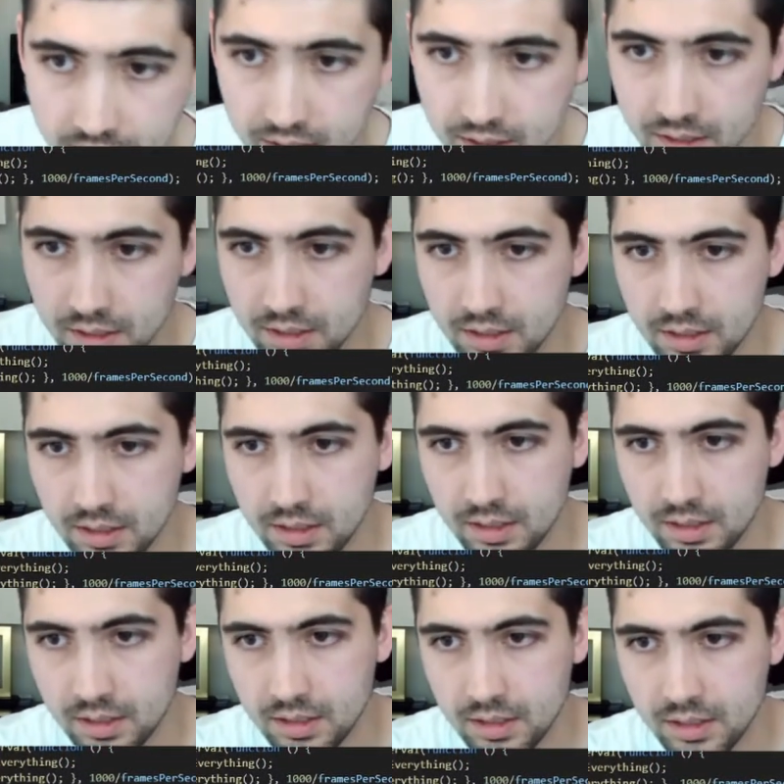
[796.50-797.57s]
be able to receive it in
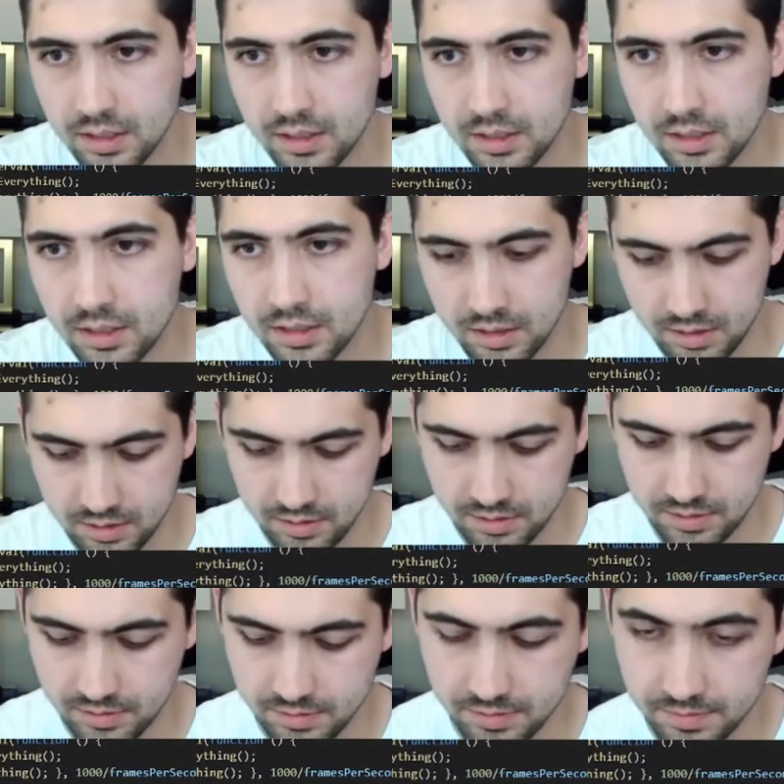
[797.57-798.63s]
case it wants information off
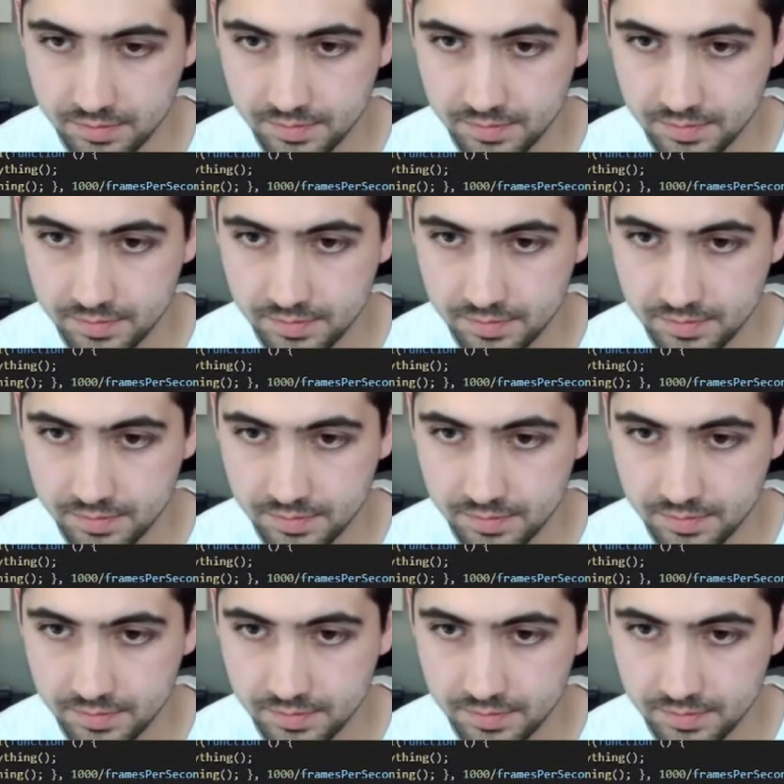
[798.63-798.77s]
of it.